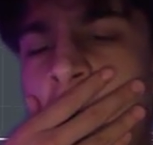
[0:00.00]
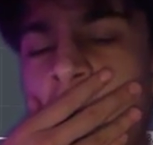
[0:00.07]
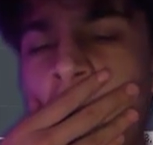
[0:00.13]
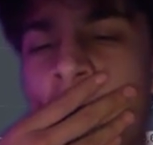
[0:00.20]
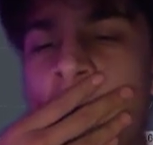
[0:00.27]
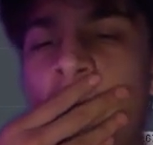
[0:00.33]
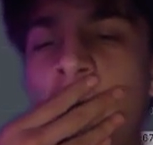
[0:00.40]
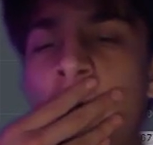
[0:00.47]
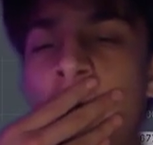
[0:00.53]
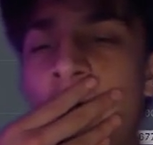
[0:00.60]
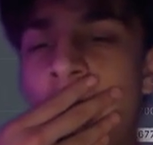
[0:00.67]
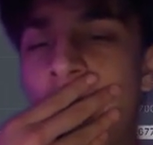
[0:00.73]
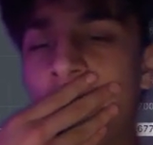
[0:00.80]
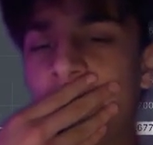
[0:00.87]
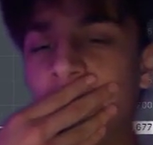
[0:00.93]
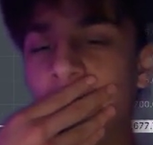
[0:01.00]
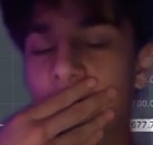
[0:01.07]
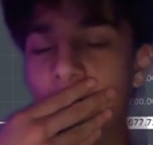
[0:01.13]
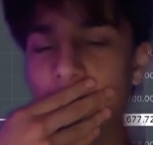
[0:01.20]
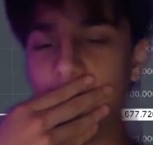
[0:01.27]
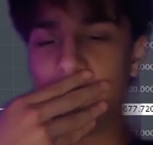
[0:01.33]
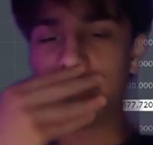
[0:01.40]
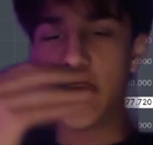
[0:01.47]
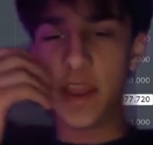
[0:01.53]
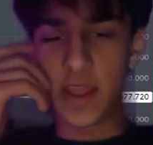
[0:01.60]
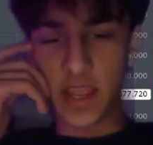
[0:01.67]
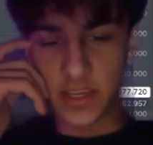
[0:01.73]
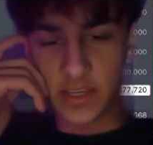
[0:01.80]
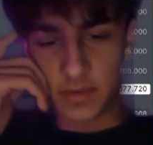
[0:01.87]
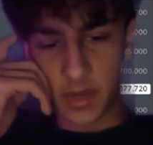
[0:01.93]
Have highs again. I
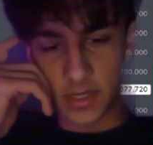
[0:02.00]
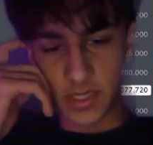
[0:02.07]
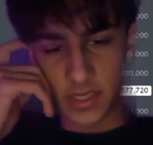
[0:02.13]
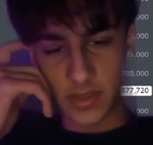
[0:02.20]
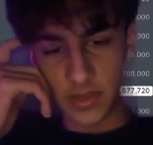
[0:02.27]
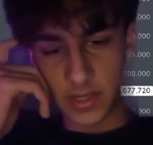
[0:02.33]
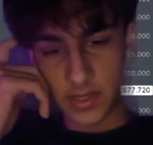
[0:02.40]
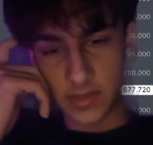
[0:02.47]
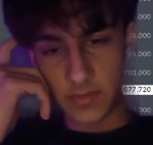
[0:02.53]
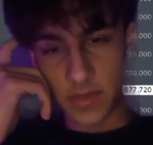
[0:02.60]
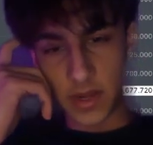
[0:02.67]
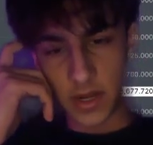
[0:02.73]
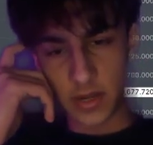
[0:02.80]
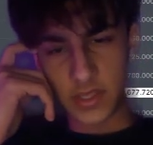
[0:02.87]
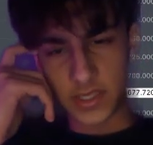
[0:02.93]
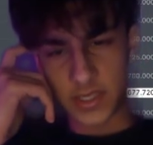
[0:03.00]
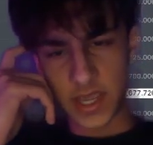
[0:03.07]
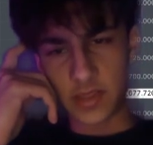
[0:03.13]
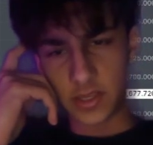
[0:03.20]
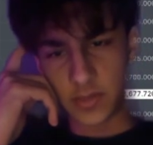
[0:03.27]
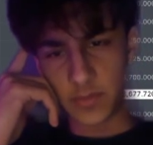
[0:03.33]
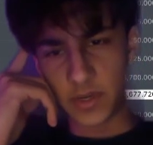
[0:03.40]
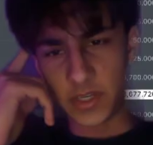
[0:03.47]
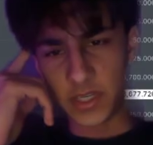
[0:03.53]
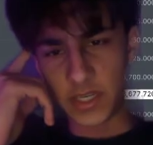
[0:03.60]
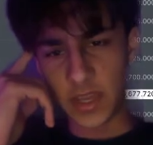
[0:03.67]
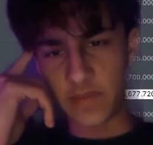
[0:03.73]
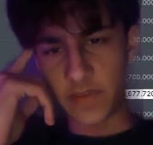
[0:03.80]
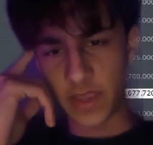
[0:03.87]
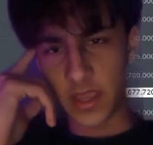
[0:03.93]
guess I'll mark out this high. Looks pretty
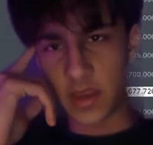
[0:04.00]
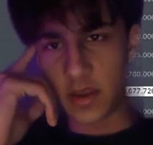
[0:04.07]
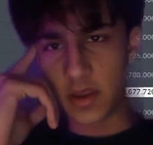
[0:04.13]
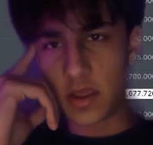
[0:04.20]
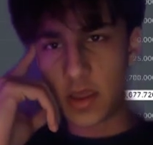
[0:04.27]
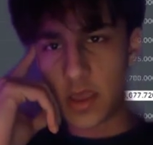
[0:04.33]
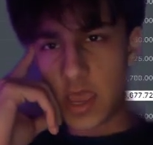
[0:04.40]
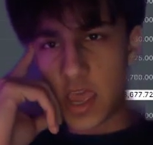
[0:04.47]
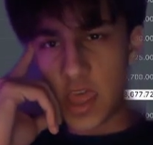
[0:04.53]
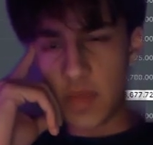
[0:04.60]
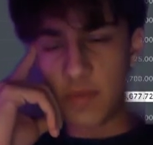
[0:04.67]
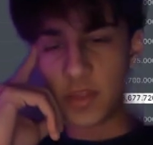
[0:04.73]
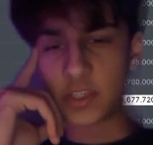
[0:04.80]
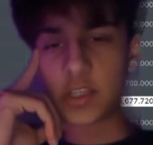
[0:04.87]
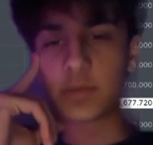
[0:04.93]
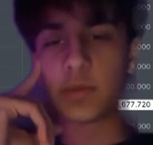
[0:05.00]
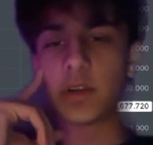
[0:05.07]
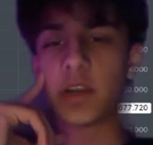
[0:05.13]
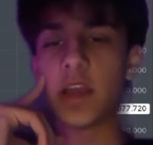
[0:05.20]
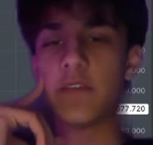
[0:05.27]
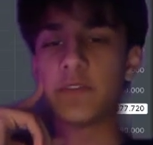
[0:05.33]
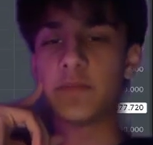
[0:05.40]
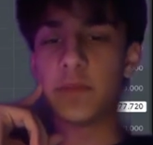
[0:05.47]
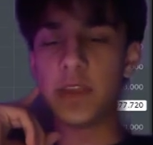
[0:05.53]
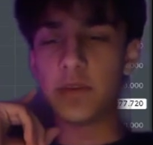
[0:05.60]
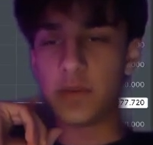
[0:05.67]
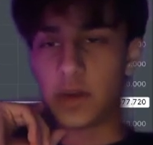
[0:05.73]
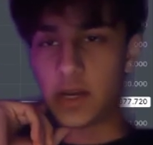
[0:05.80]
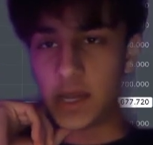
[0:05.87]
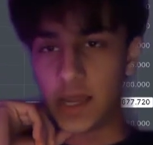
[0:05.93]
significant. And then it looks like we're going to have some
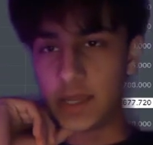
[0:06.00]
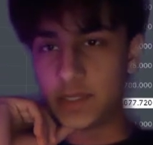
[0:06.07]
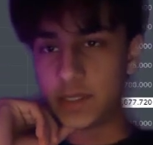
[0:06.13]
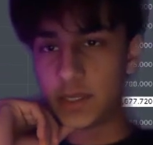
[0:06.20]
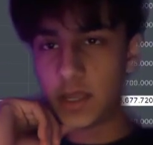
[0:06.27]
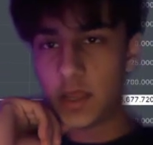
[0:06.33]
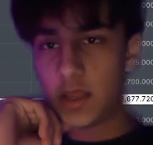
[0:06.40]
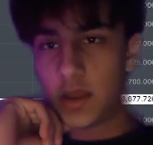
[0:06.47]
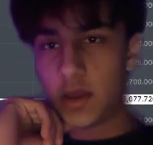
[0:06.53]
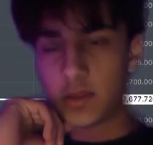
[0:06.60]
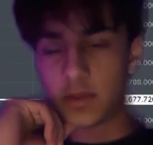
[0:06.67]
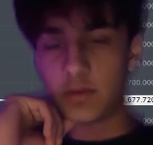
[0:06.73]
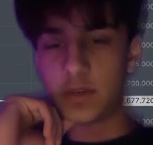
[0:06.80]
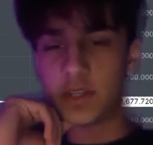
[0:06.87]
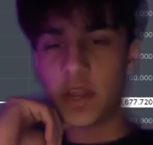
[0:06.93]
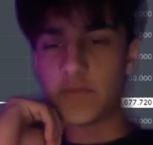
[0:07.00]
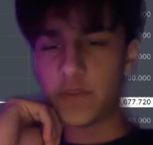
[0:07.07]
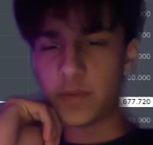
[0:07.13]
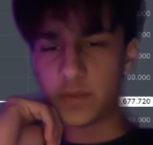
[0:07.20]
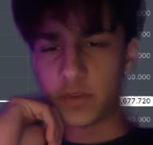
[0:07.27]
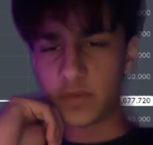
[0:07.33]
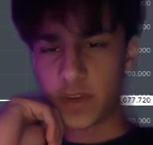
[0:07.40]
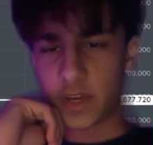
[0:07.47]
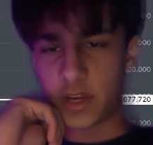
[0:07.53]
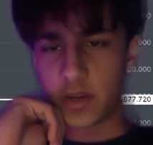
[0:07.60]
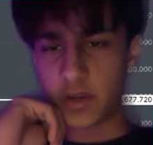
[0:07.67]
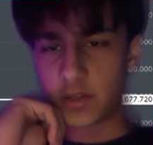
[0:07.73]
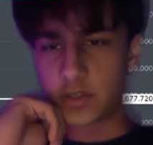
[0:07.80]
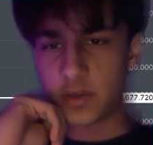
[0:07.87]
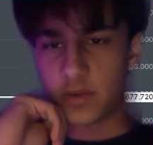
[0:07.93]
equal highs, lower time frames over
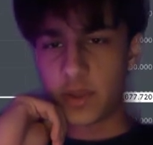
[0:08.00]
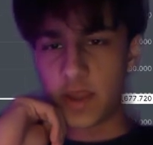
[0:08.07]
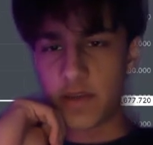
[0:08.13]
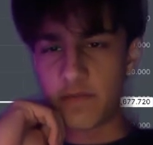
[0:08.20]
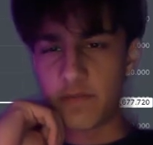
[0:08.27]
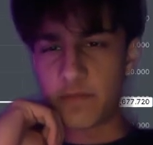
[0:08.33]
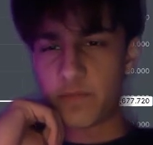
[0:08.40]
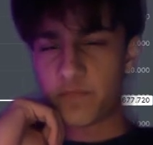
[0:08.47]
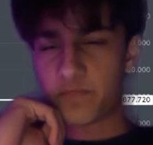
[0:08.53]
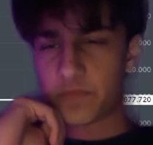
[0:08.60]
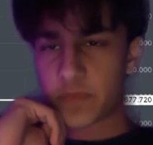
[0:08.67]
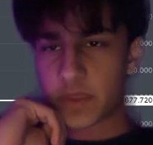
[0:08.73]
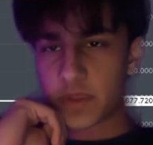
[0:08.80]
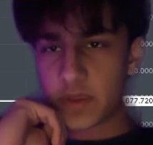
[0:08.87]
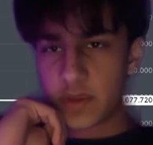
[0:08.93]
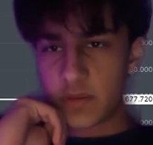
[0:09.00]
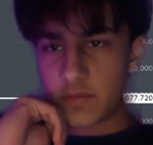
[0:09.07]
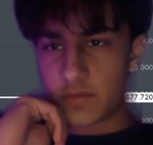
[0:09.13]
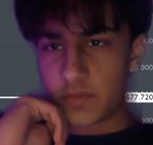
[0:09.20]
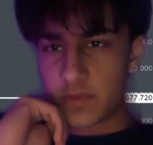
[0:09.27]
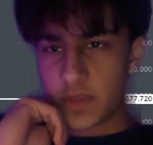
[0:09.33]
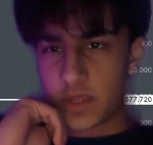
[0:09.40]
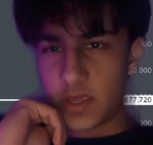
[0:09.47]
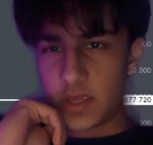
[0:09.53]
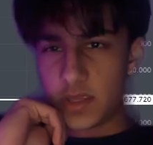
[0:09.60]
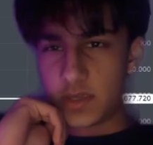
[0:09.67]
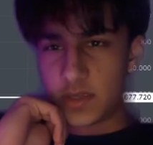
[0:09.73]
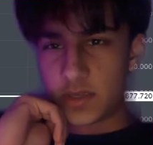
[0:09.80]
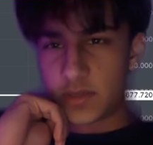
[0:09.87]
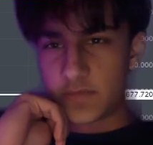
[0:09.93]
here. So we have
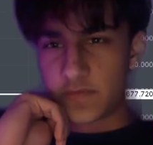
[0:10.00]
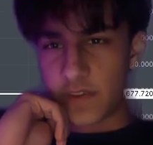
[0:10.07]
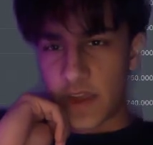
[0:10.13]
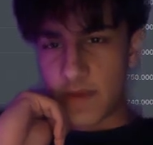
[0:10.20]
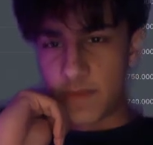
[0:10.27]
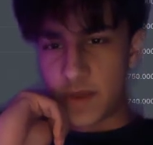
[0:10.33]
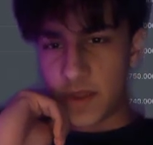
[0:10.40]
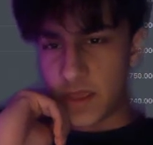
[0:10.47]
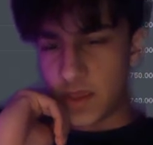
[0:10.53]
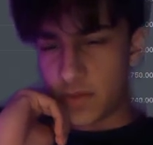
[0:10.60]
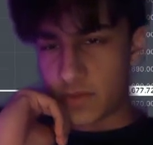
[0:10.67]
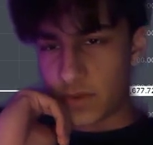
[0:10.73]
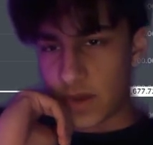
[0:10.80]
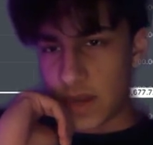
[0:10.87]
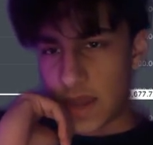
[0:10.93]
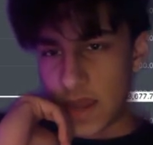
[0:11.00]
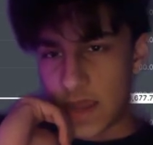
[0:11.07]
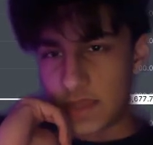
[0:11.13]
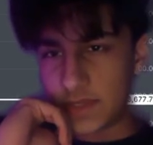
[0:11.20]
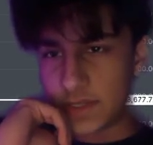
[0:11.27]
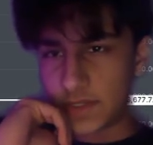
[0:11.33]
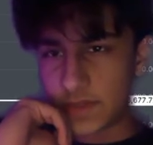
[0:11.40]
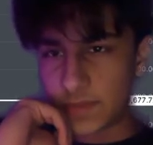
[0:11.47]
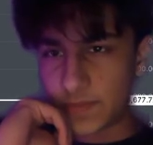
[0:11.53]
these 5-minute equal highs.